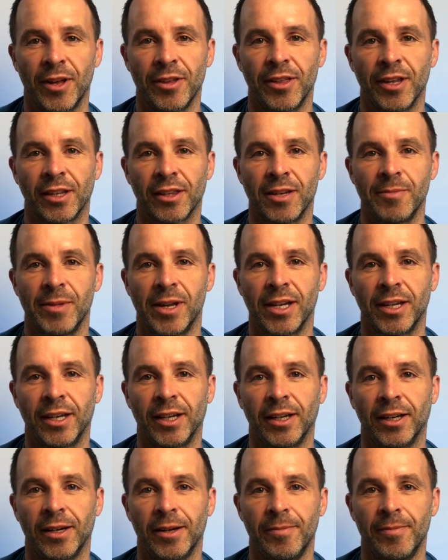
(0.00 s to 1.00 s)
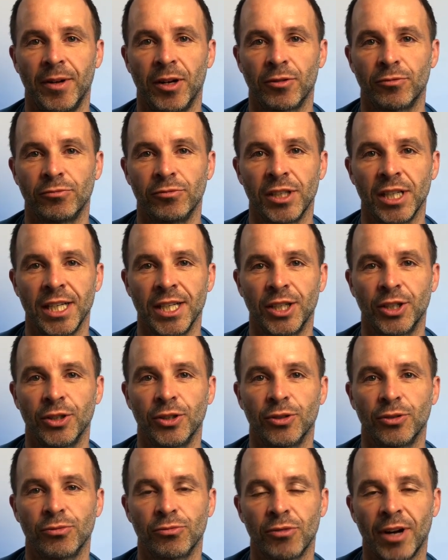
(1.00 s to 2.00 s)
I think they make um, a really
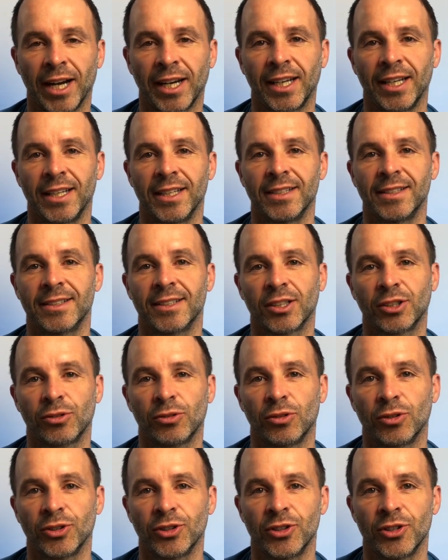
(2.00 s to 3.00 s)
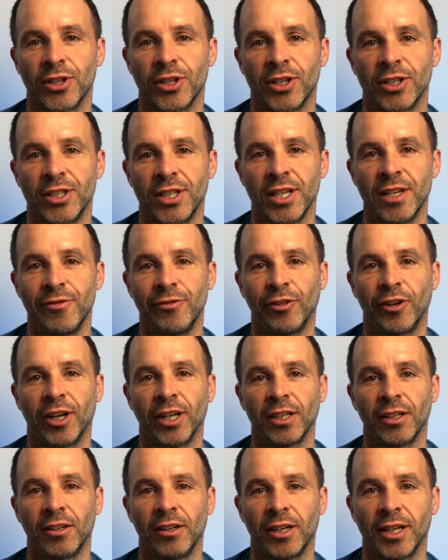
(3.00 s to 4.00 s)
good rackets across the
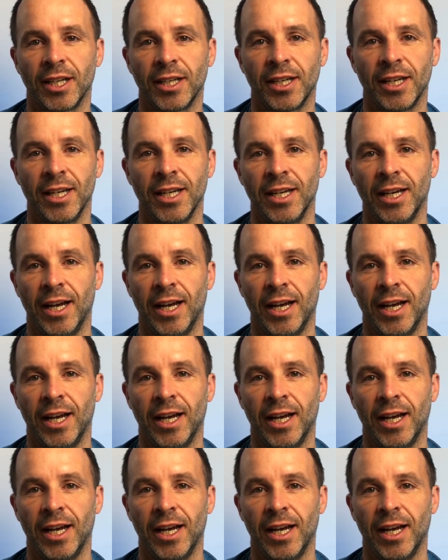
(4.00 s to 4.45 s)
T-Fight line.